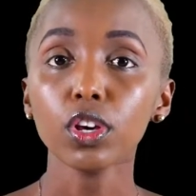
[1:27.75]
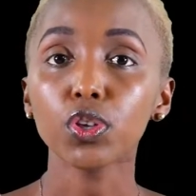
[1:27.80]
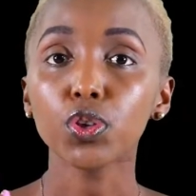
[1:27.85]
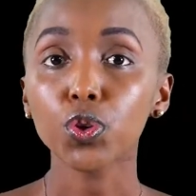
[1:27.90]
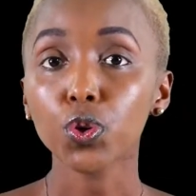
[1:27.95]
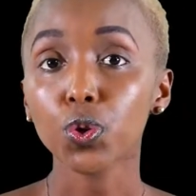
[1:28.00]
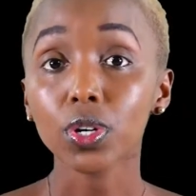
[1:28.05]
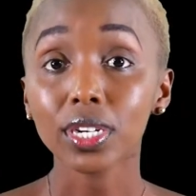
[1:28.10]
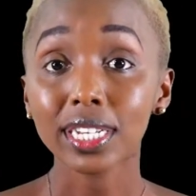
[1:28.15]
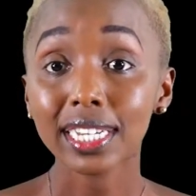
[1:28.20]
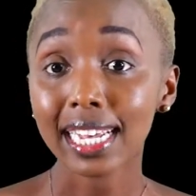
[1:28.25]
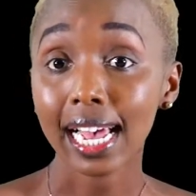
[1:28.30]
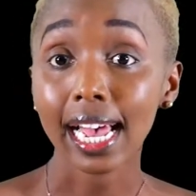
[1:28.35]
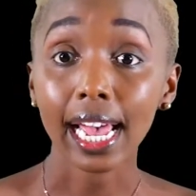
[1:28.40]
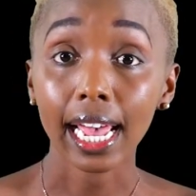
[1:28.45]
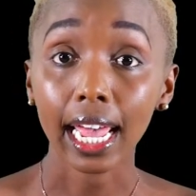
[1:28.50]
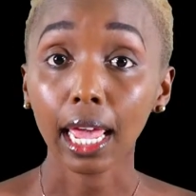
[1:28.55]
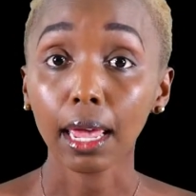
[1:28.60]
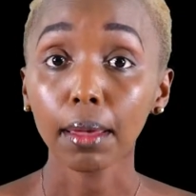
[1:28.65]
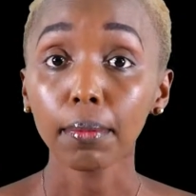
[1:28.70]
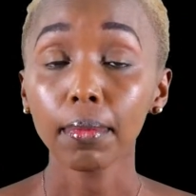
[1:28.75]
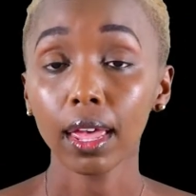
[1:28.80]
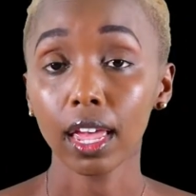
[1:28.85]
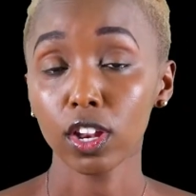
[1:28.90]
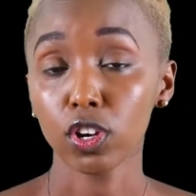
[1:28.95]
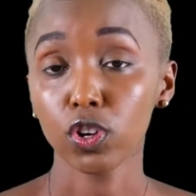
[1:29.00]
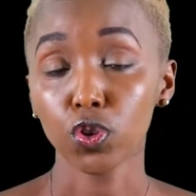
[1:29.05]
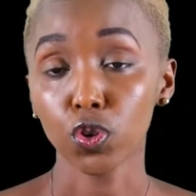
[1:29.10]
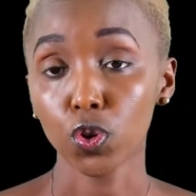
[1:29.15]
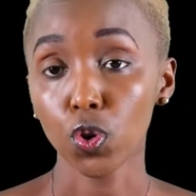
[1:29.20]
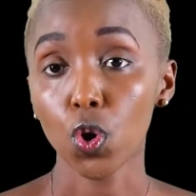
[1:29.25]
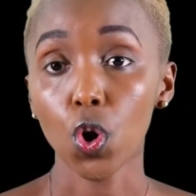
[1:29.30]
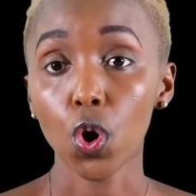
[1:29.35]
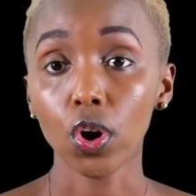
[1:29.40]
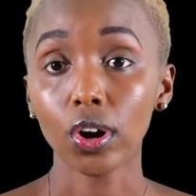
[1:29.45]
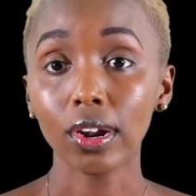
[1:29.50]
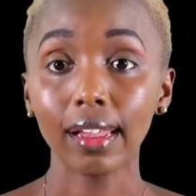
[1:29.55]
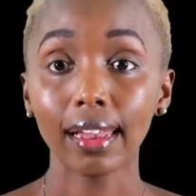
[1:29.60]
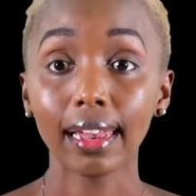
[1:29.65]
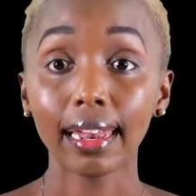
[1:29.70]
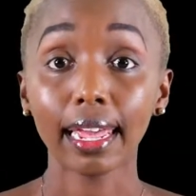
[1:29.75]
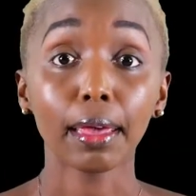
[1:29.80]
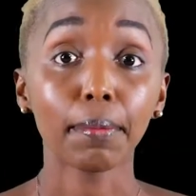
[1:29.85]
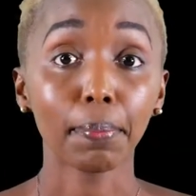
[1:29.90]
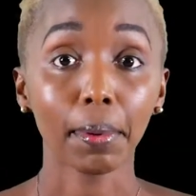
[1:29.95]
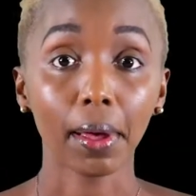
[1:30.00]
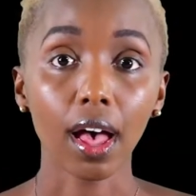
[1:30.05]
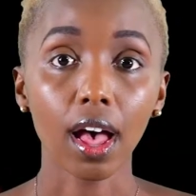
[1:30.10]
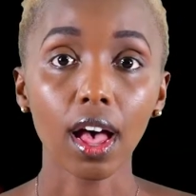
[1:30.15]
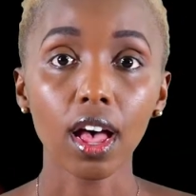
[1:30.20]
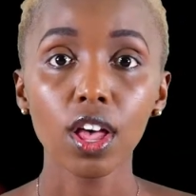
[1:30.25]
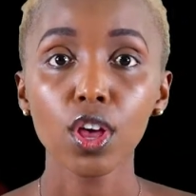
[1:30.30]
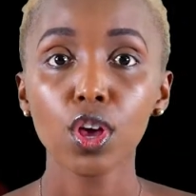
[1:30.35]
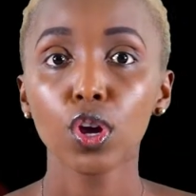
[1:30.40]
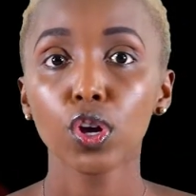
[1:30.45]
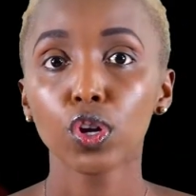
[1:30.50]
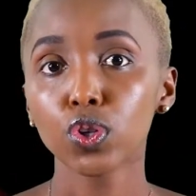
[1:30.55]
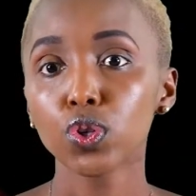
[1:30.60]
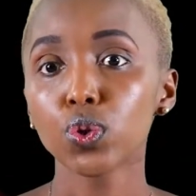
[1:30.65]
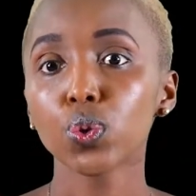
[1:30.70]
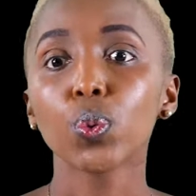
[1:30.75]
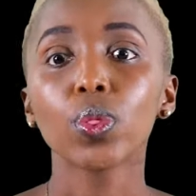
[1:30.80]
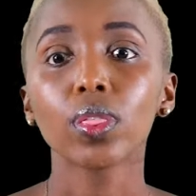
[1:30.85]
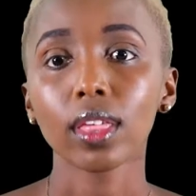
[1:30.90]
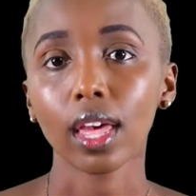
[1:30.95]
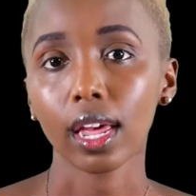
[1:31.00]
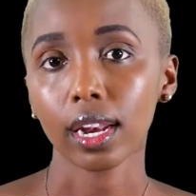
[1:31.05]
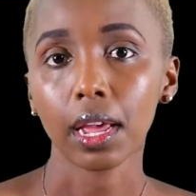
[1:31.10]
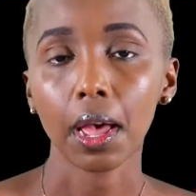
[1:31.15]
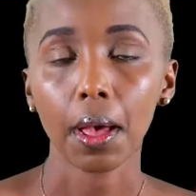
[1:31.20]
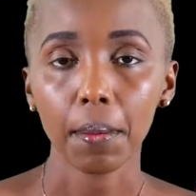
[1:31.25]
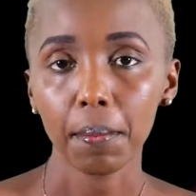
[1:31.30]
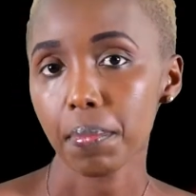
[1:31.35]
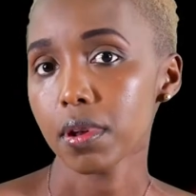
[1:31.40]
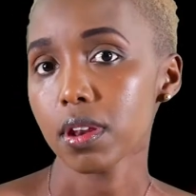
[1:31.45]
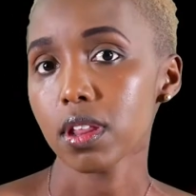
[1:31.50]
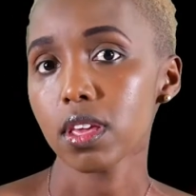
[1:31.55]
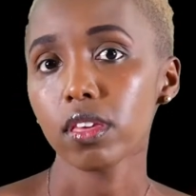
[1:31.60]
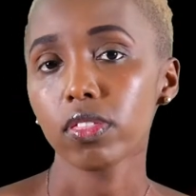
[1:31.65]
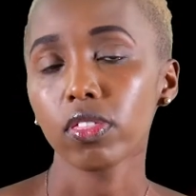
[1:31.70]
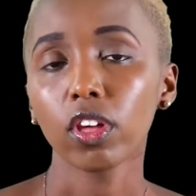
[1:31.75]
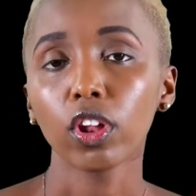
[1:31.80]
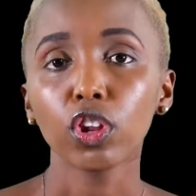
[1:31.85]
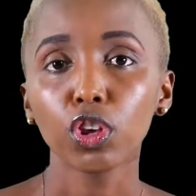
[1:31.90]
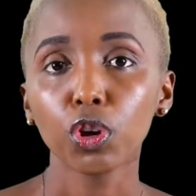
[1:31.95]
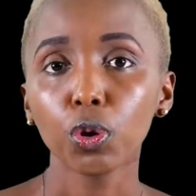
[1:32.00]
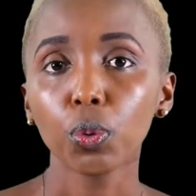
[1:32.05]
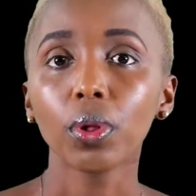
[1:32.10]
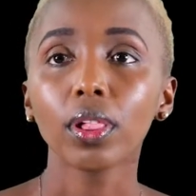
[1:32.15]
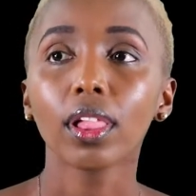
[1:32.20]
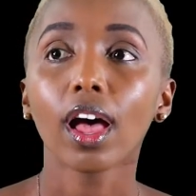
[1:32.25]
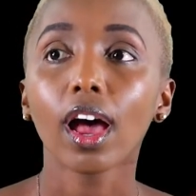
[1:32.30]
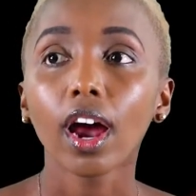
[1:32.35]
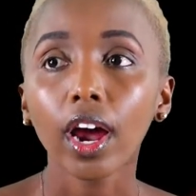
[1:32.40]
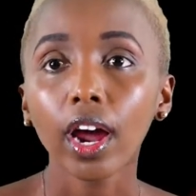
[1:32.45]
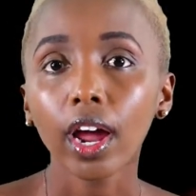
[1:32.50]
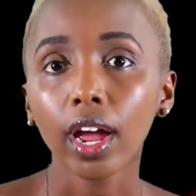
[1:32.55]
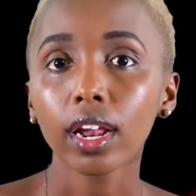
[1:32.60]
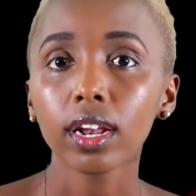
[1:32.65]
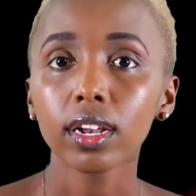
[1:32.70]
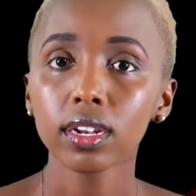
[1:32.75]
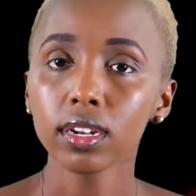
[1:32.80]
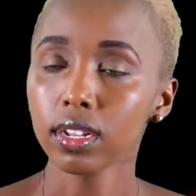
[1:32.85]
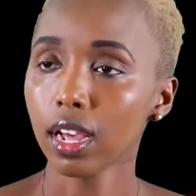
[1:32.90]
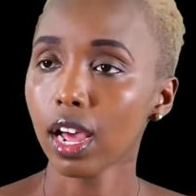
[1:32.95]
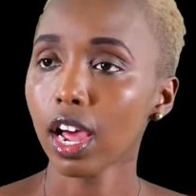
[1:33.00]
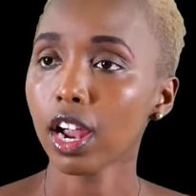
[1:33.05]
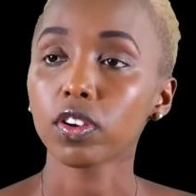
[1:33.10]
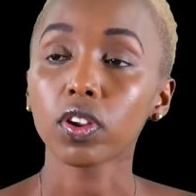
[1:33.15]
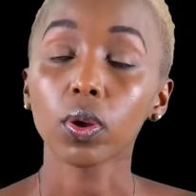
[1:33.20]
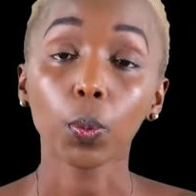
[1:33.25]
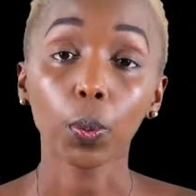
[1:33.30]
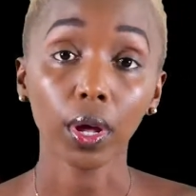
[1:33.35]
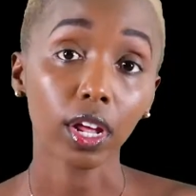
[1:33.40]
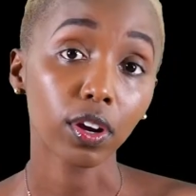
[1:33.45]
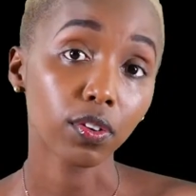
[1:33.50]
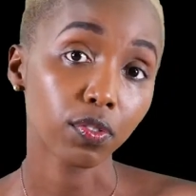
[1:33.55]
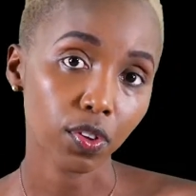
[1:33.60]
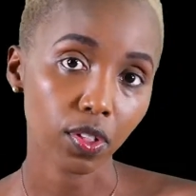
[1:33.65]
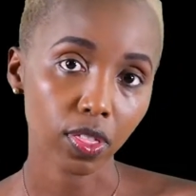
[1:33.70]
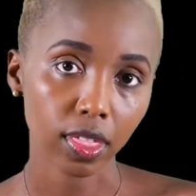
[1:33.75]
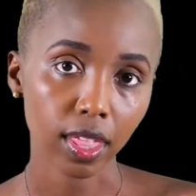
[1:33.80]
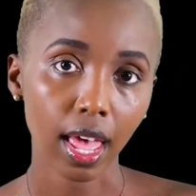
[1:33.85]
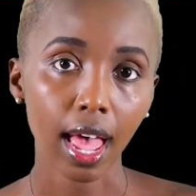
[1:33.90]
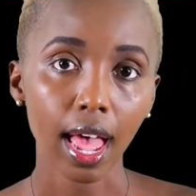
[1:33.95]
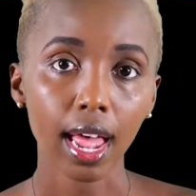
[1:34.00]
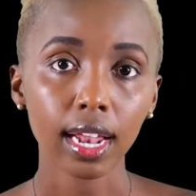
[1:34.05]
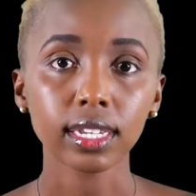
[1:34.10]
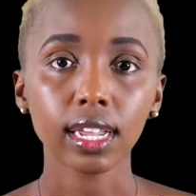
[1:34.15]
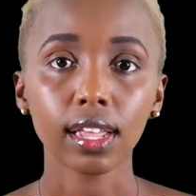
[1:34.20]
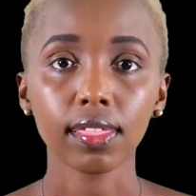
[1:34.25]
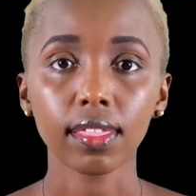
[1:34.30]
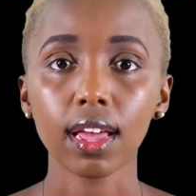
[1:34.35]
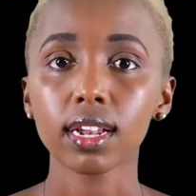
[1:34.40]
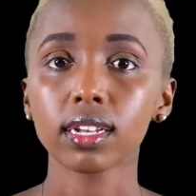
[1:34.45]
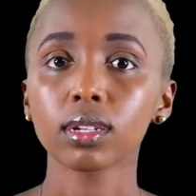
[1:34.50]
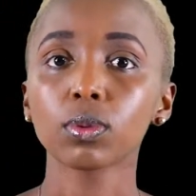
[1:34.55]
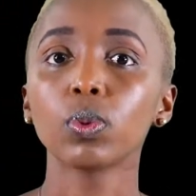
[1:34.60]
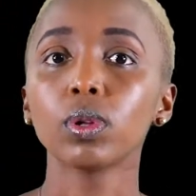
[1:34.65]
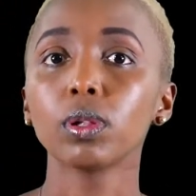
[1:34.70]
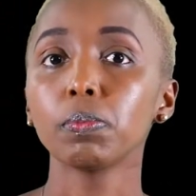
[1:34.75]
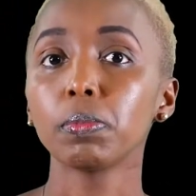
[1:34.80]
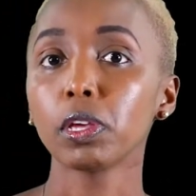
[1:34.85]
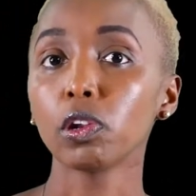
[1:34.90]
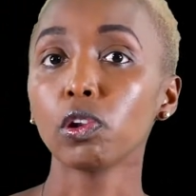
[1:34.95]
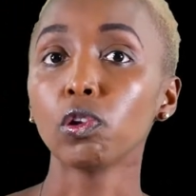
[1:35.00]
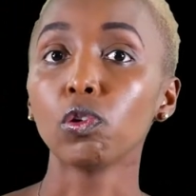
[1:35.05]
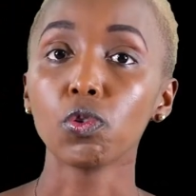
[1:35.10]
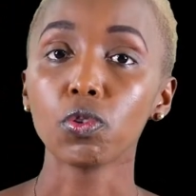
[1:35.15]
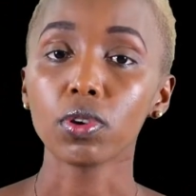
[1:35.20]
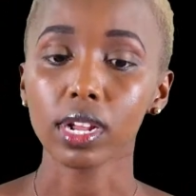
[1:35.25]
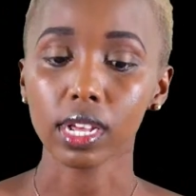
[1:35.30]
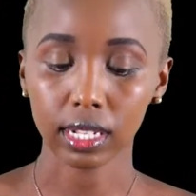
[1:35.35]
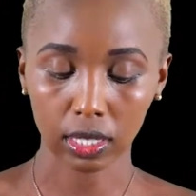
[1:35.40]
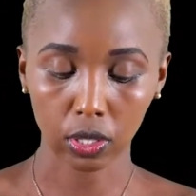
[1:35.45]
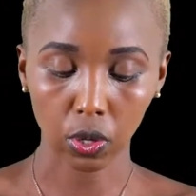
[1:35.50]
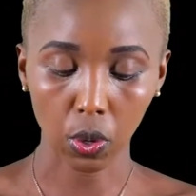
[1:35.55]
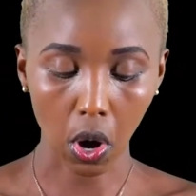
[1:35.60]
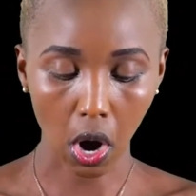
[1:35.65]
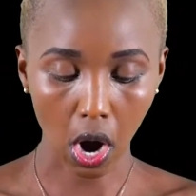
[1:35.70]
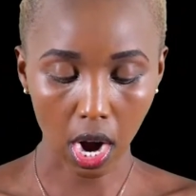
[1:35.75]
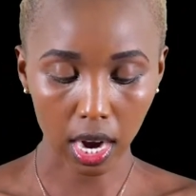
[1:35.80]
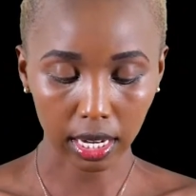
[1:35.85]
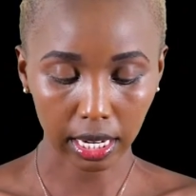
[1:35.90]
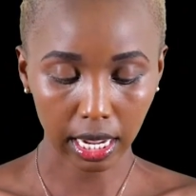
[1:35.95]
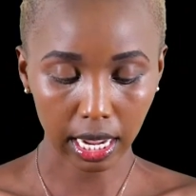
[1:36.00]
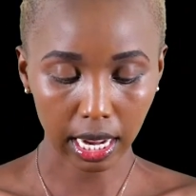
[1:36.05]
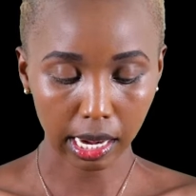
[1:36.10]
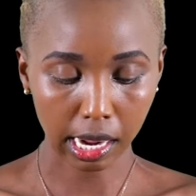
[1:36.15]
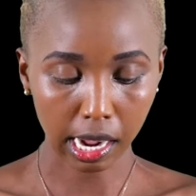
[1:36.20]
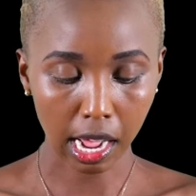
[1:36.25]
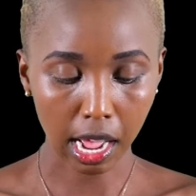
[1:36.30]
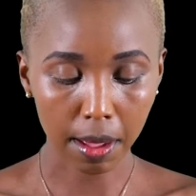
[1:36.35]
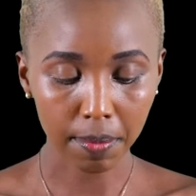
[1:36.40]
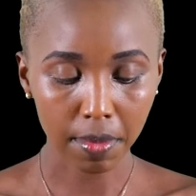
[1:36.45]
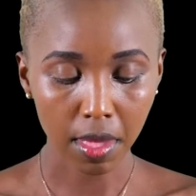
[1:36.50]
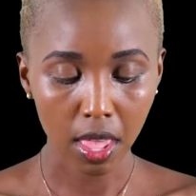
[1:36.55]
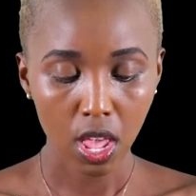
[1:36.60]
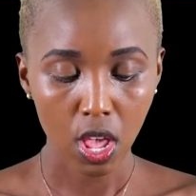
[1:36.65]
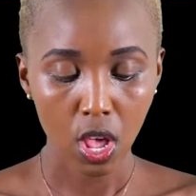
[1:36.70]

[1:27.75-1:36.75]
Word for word: your time and your labor to that company, then you will earn a reward for that, and that will be known as your earned income.